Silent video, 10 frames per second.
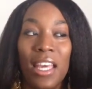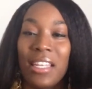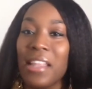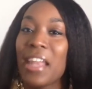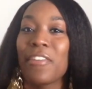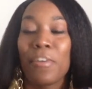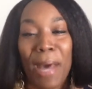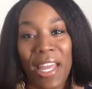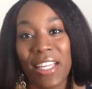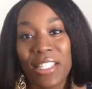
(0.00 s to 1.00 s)
not
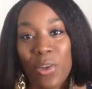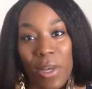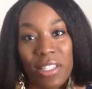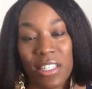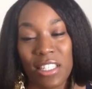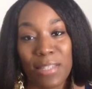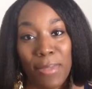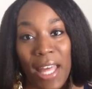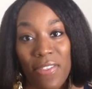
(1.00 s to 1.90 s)
everybody is going to display